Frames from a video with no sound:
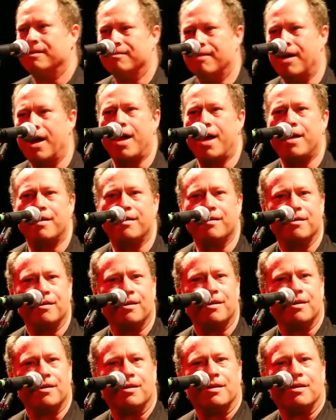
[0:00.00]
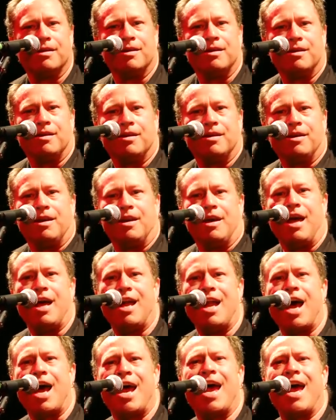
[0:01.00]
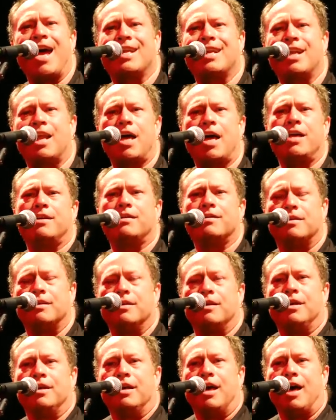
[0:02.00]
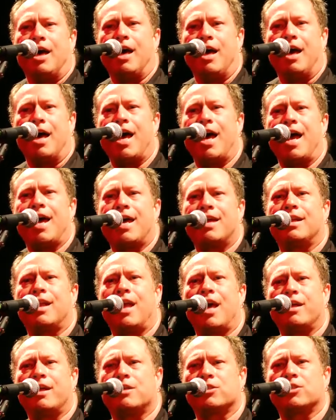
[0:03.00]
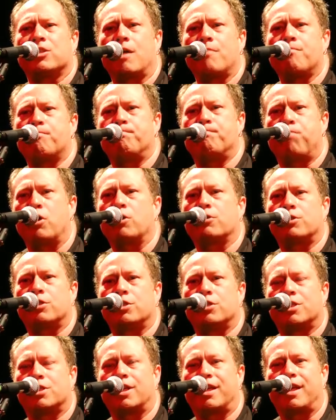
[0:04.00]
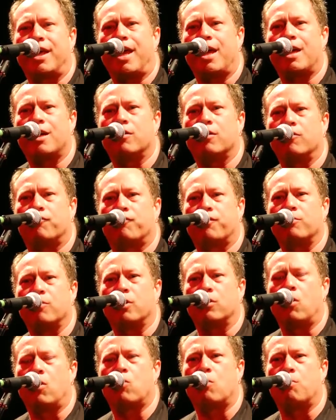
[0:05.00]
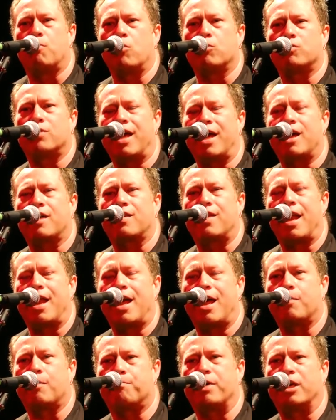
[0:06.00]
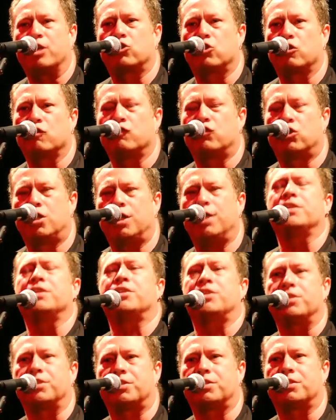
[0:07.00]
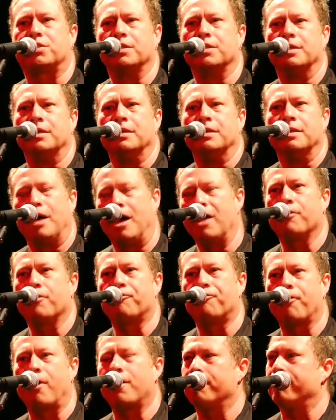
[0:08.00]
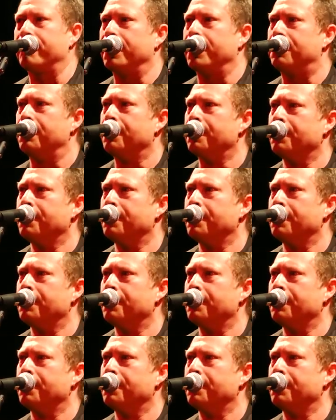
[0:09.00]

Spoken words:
Right. And I had light. I had light because I purchased a candle from the local bodega that had a picture of Jesus on the front of it.